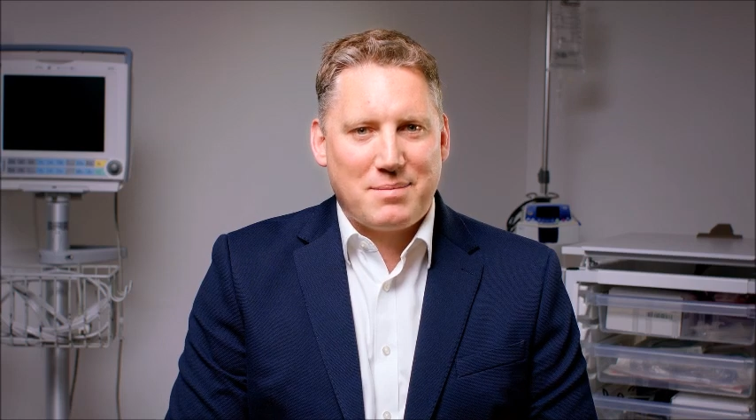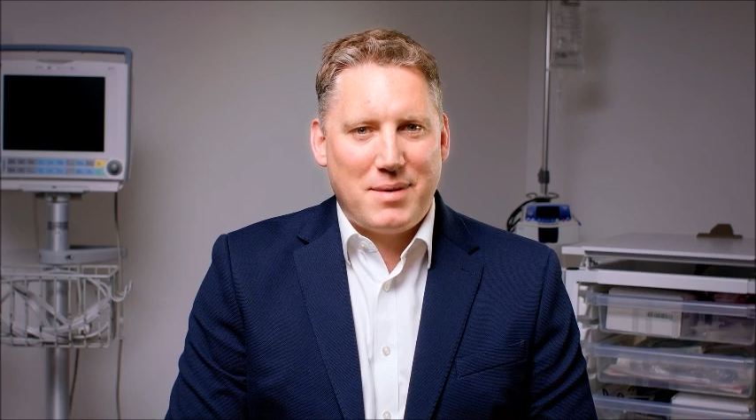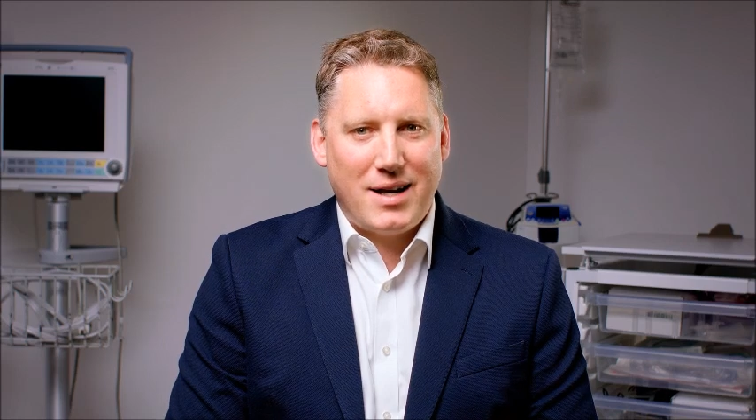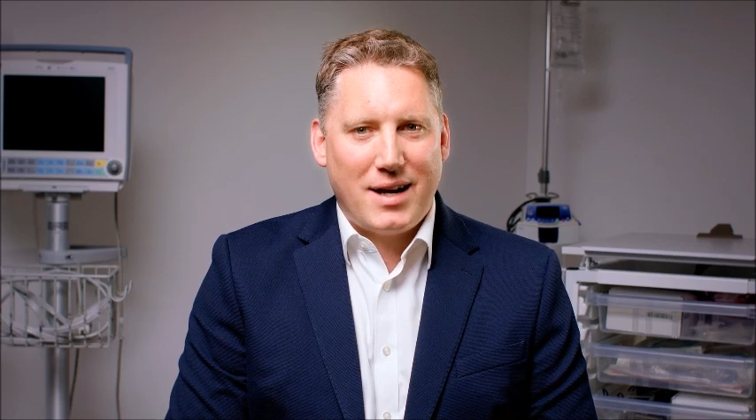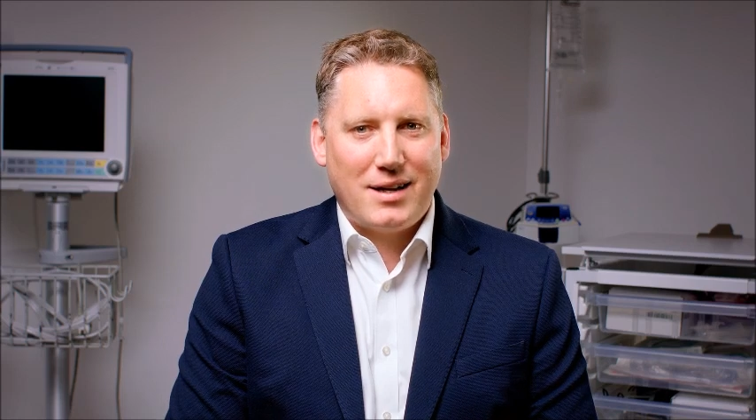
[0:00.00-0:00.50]

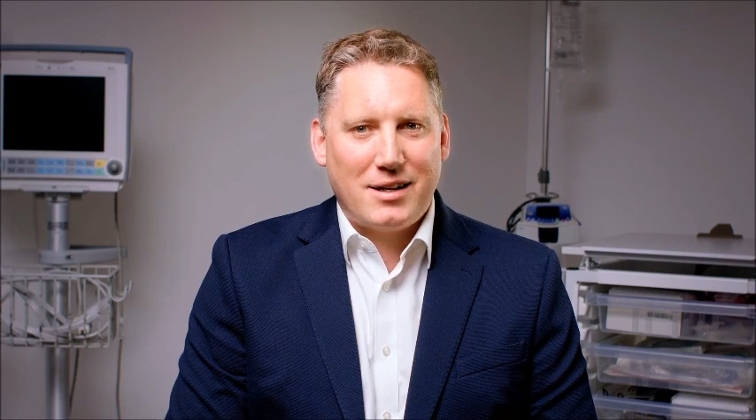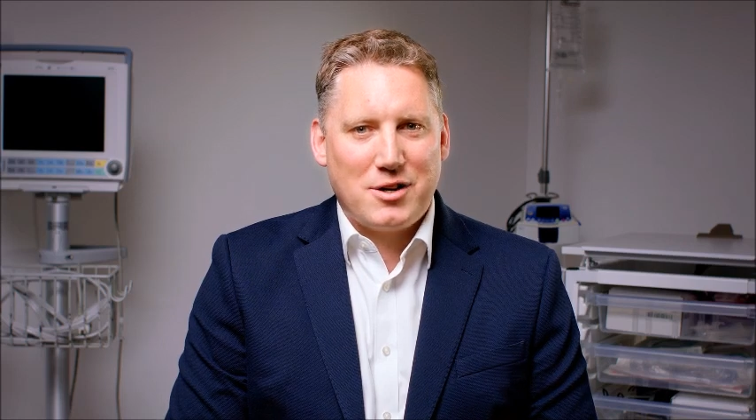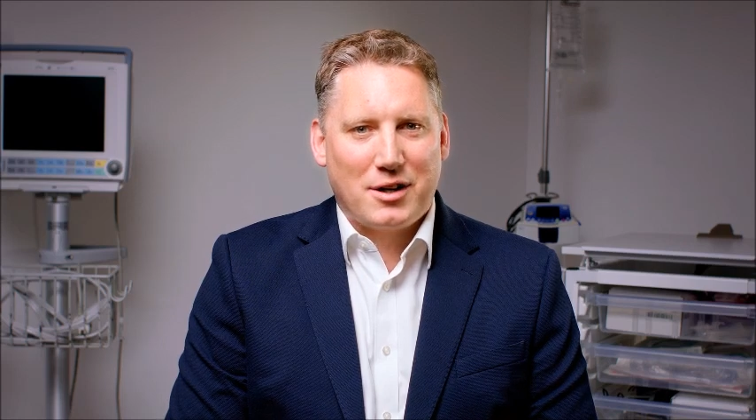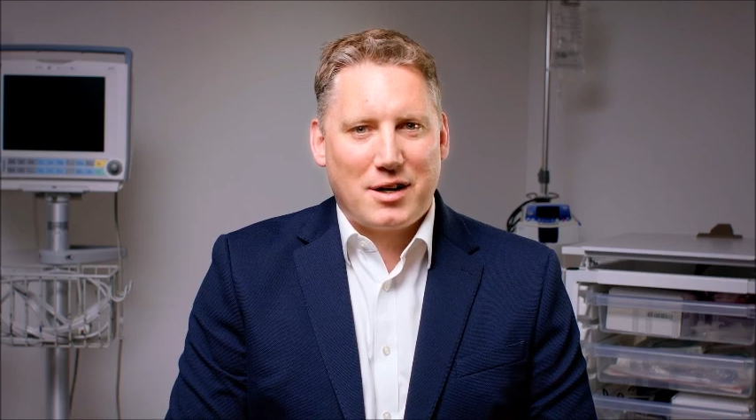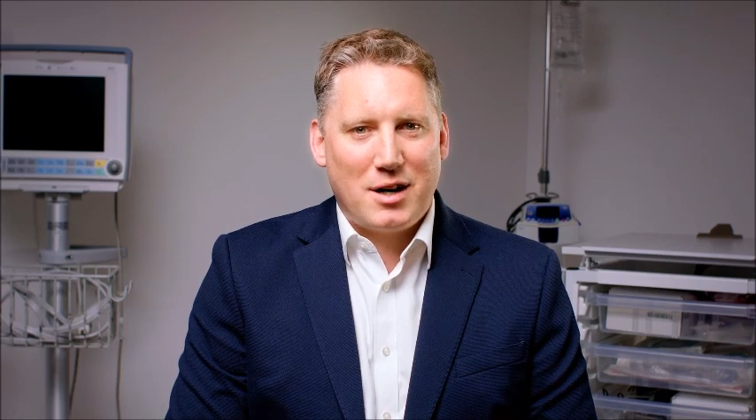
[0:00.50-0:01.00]
meaning
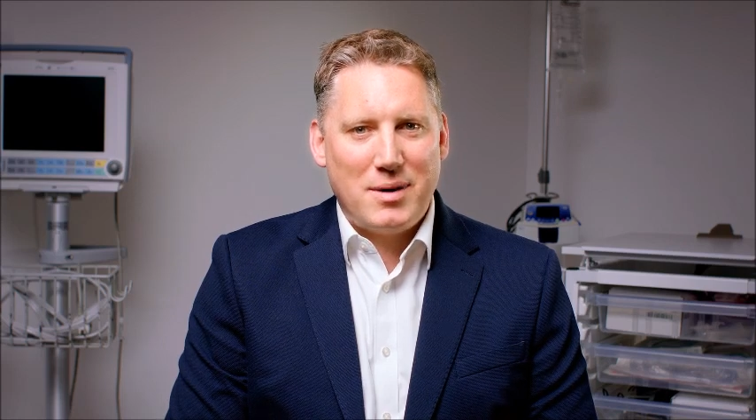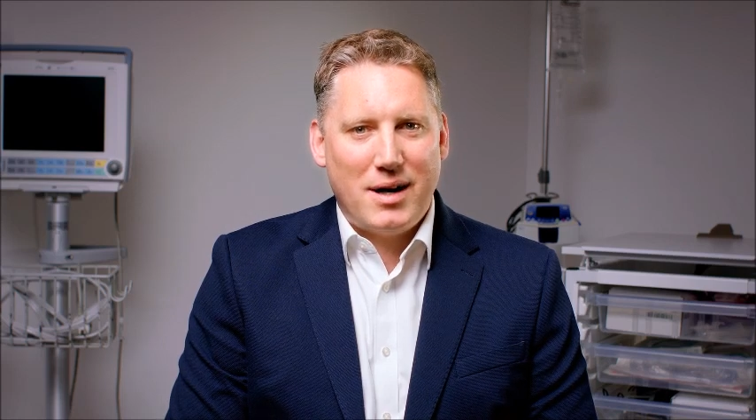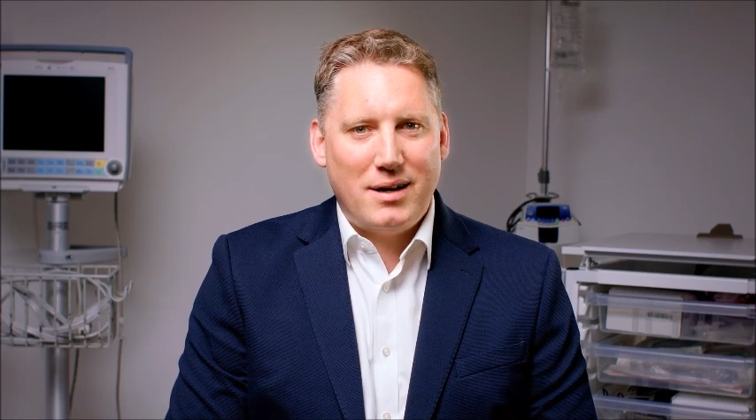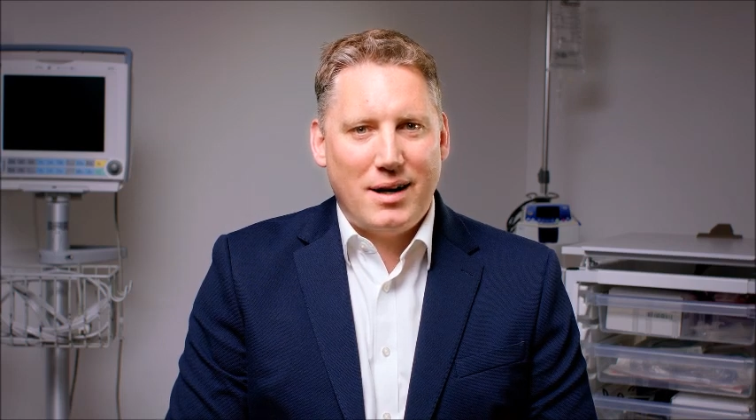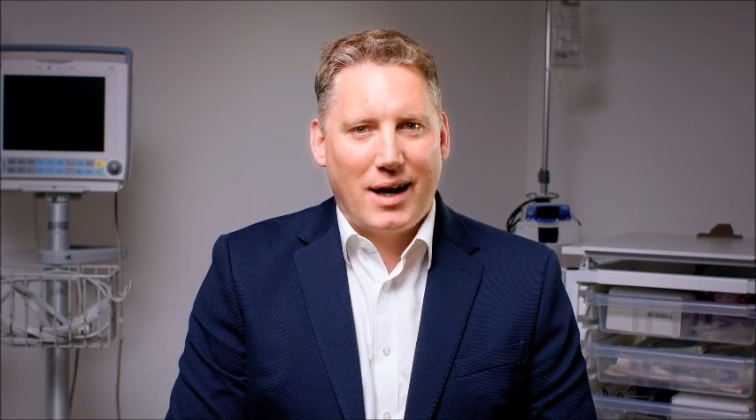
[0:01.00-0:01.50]
you can come
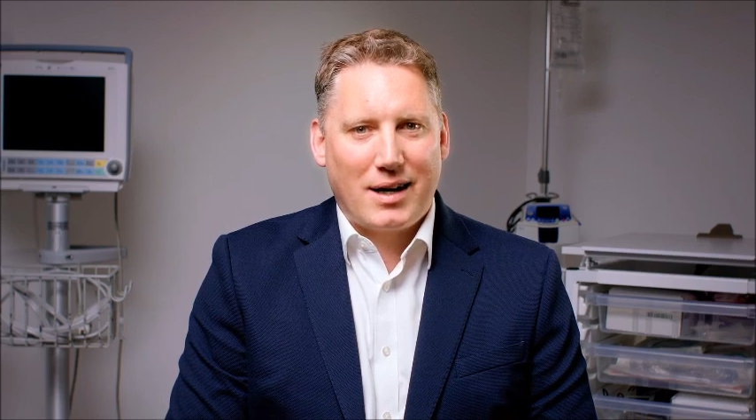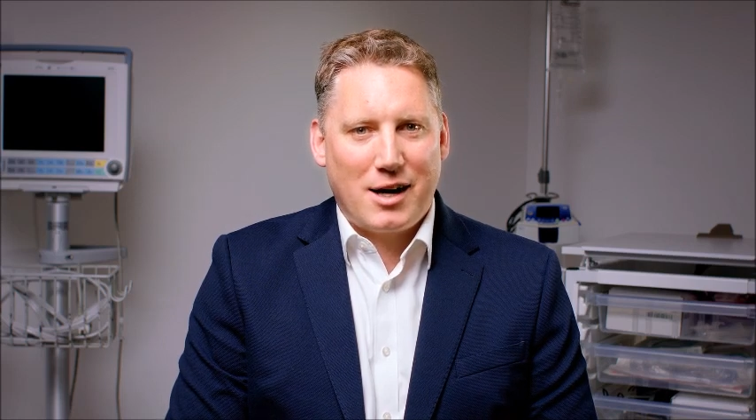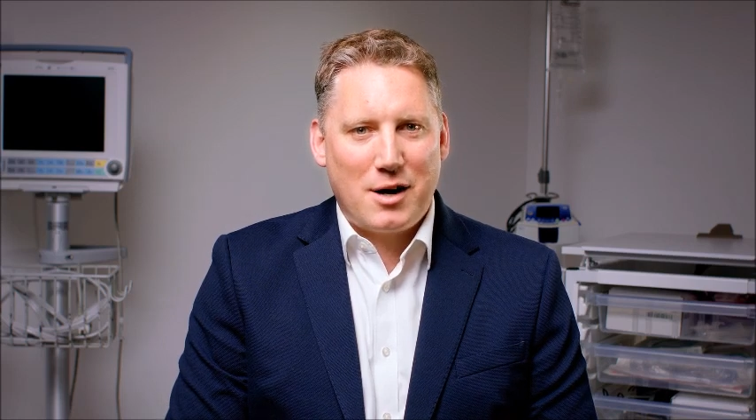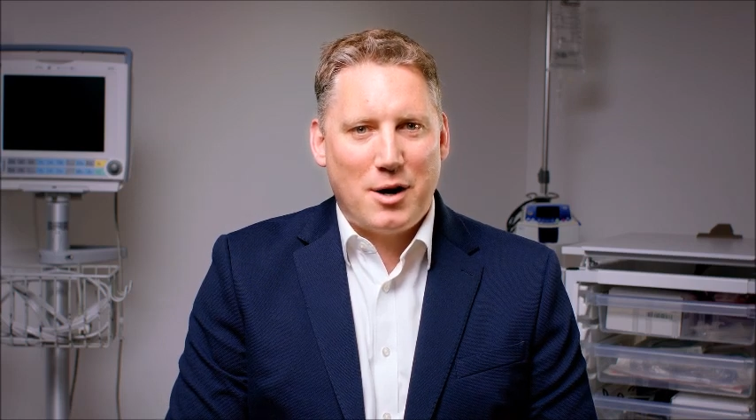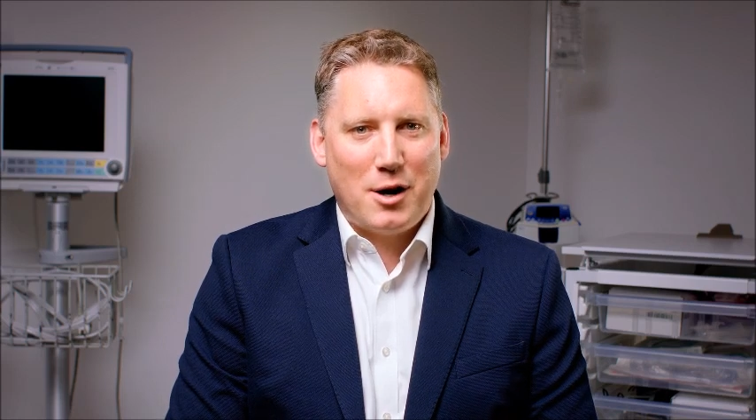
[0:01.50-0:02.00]
in and
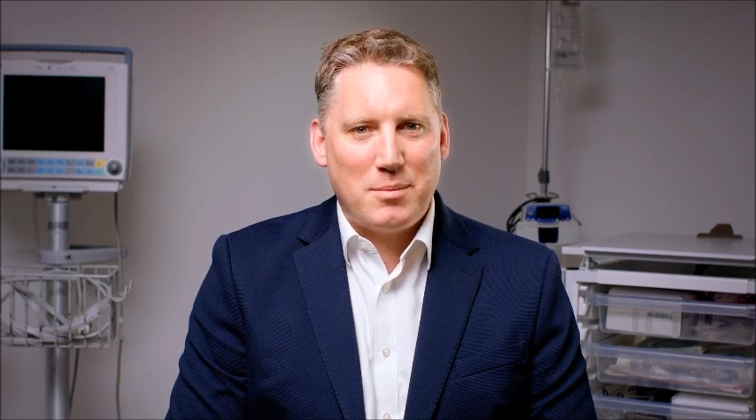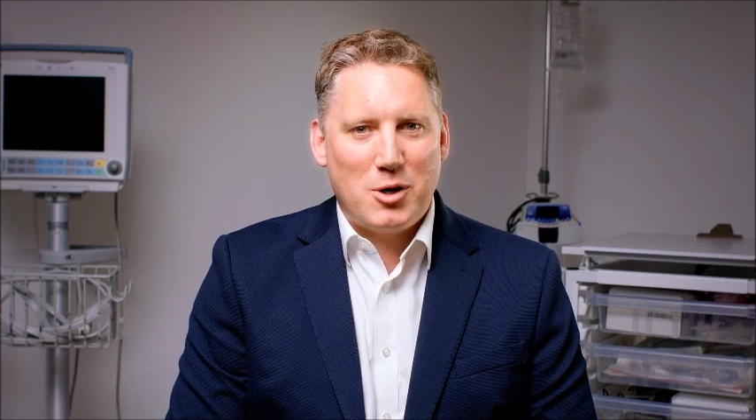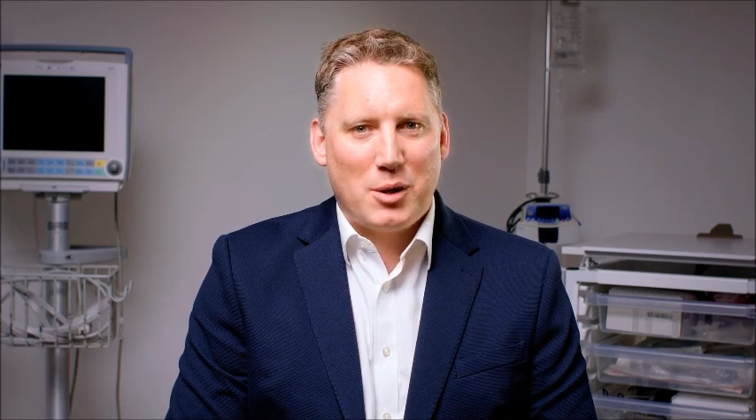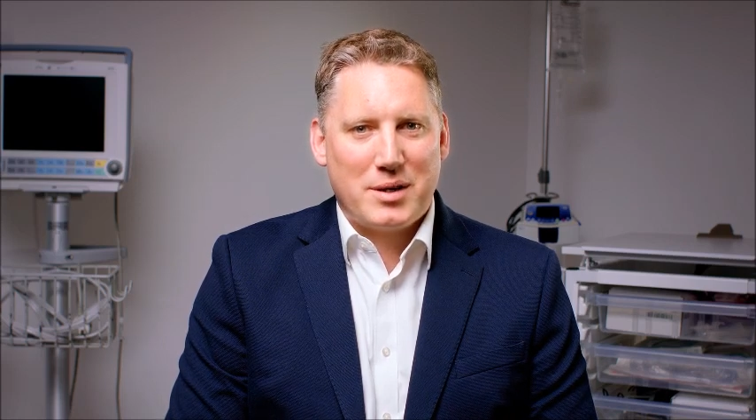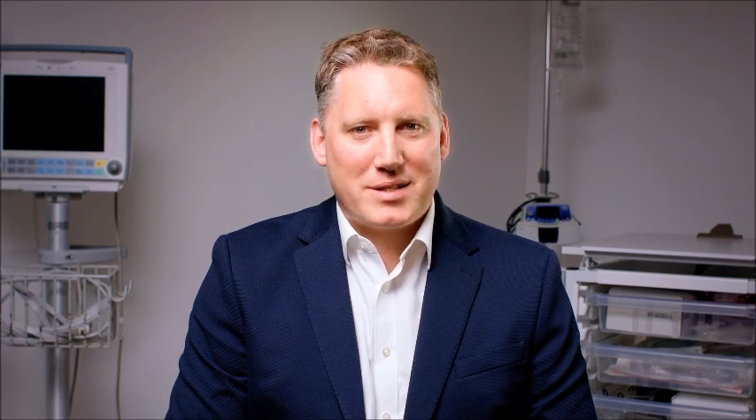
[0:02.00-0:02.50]
go home
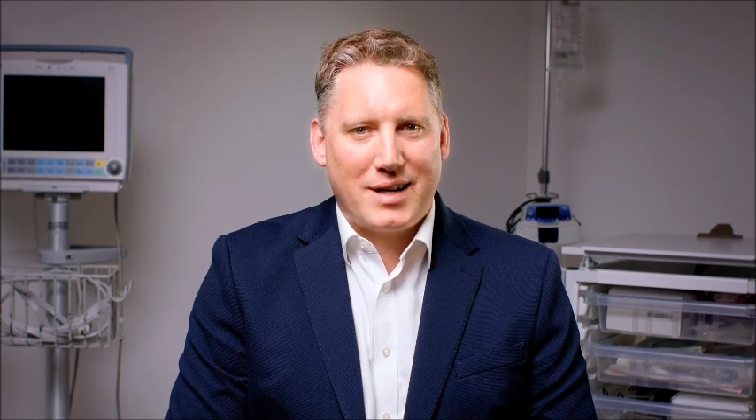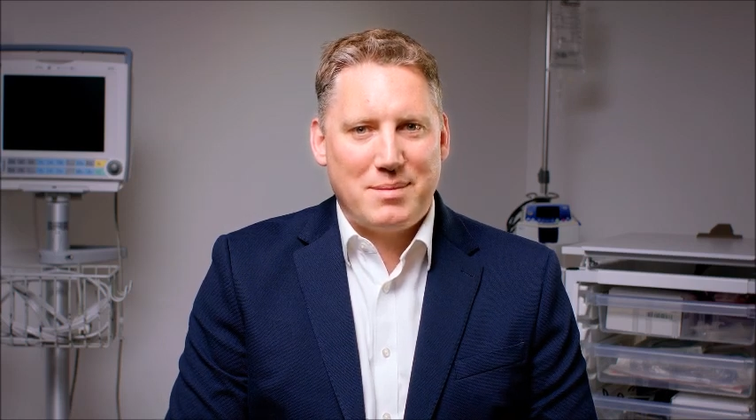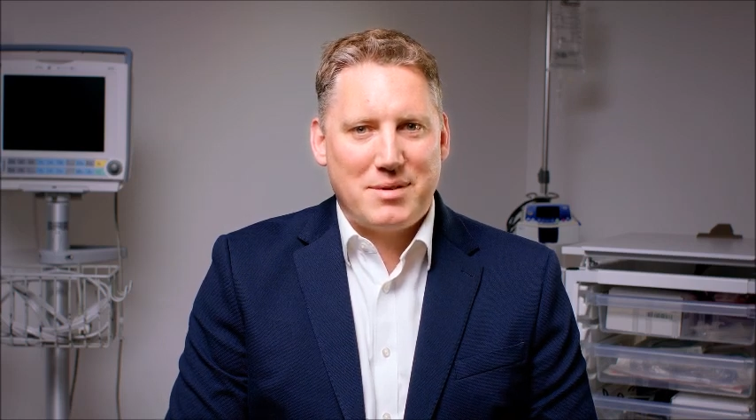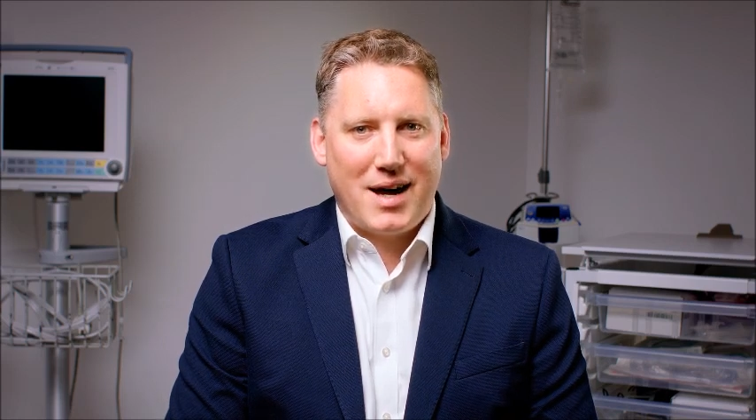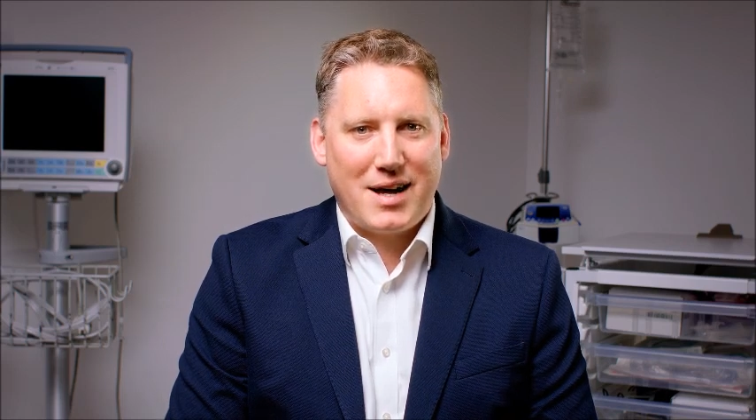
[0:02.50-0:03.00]
on the
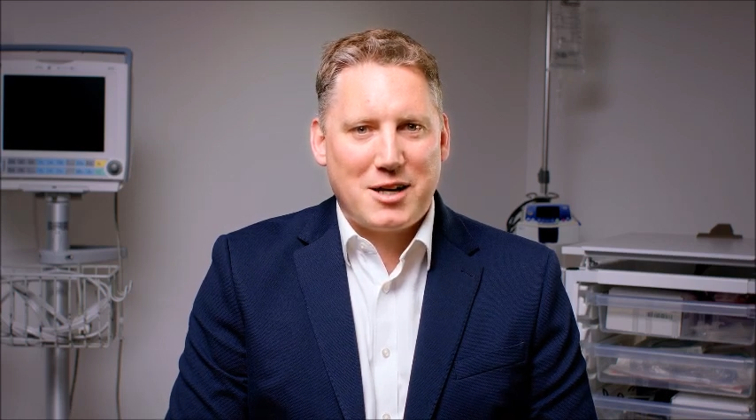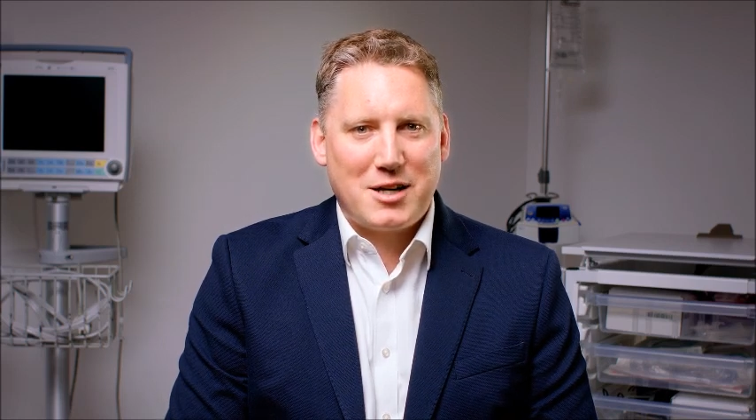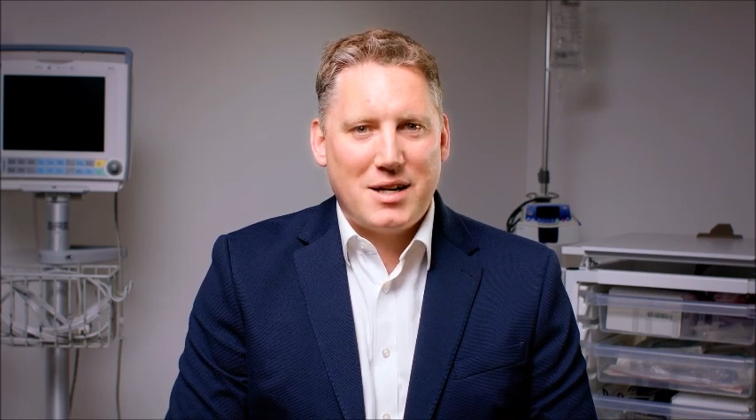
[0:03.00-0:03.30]
same day.